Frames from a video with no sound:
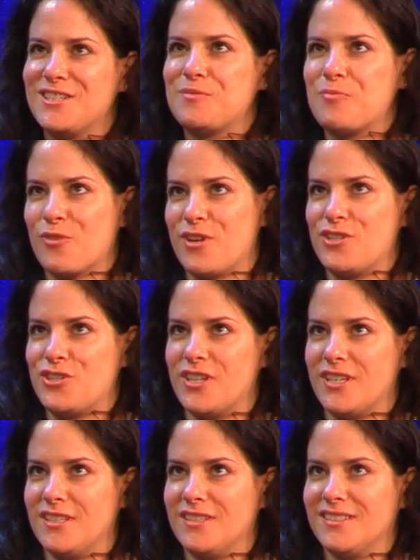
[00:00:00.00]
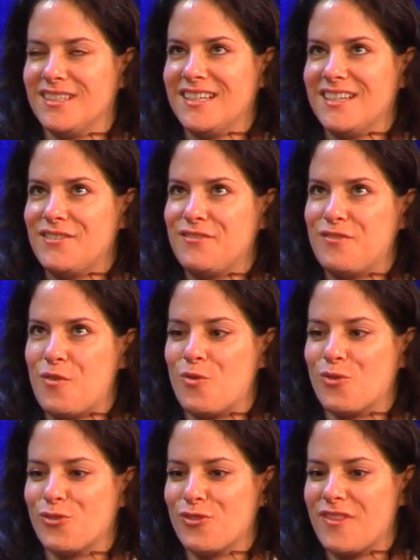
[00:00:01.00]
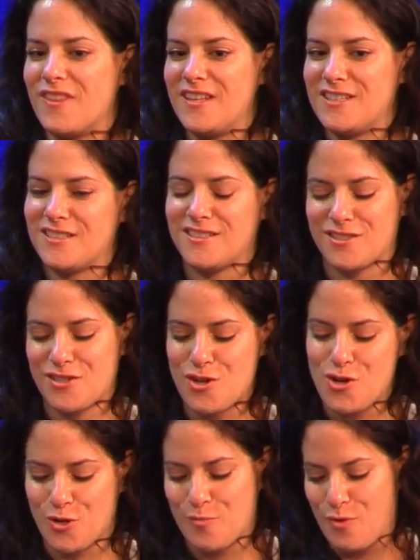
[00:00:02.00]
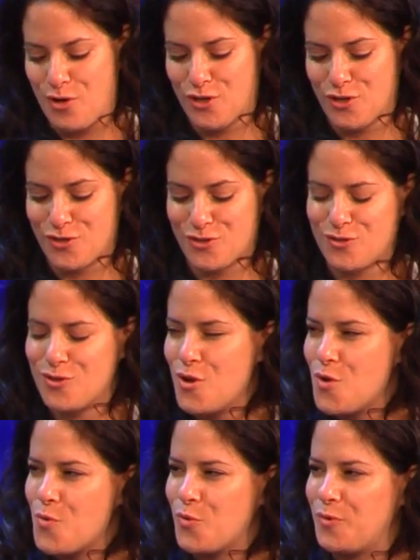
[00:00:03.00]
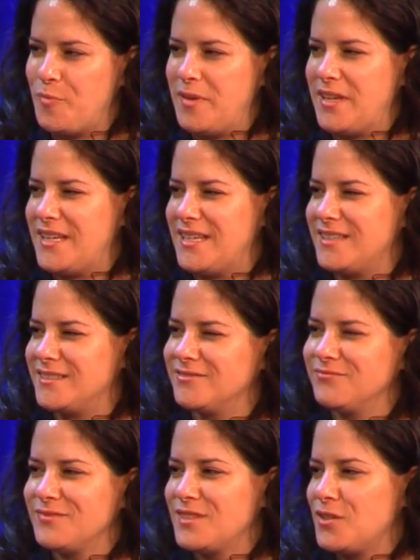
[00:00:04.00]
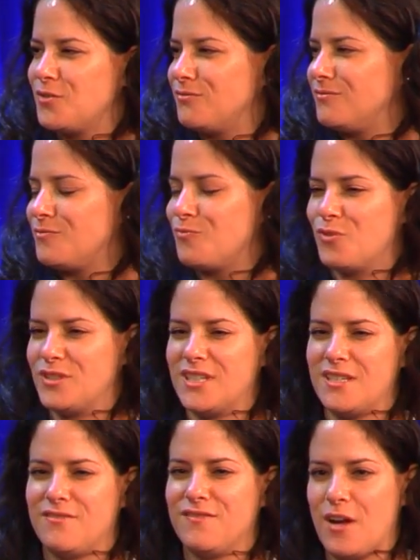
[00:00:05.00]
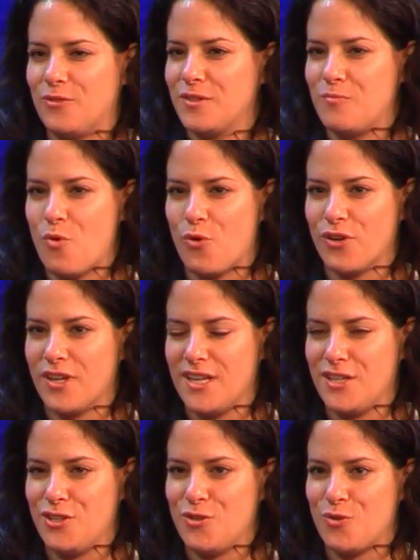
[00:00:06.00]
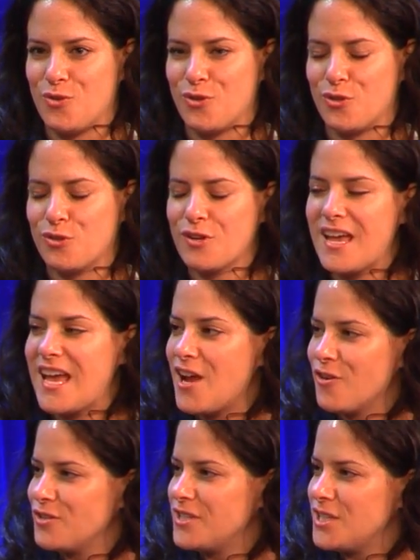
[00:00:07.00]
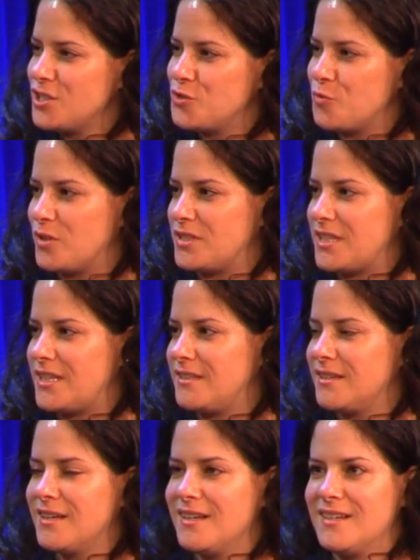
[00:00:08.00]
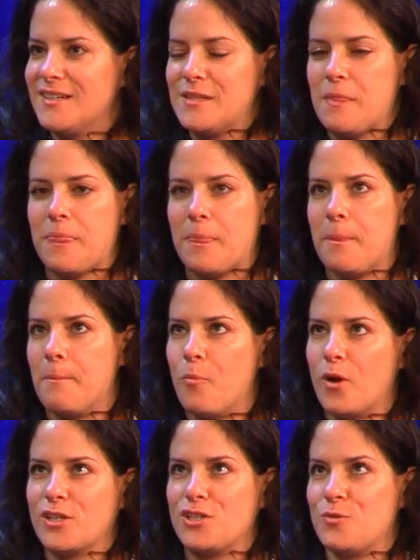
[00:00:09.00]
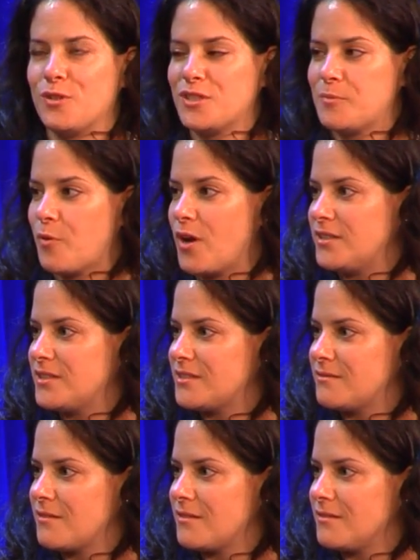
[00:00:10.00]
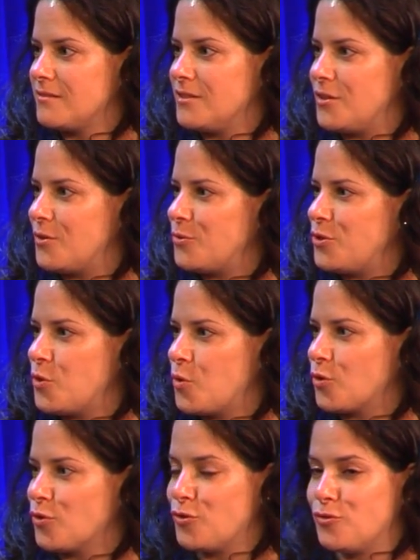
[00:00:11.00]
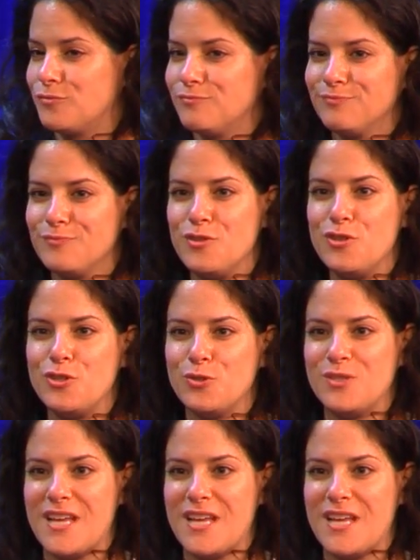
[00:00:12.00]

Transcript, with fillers: inspiration for this cookbook would be was it founded more in your heritage? Was it wanting to express, you know, your new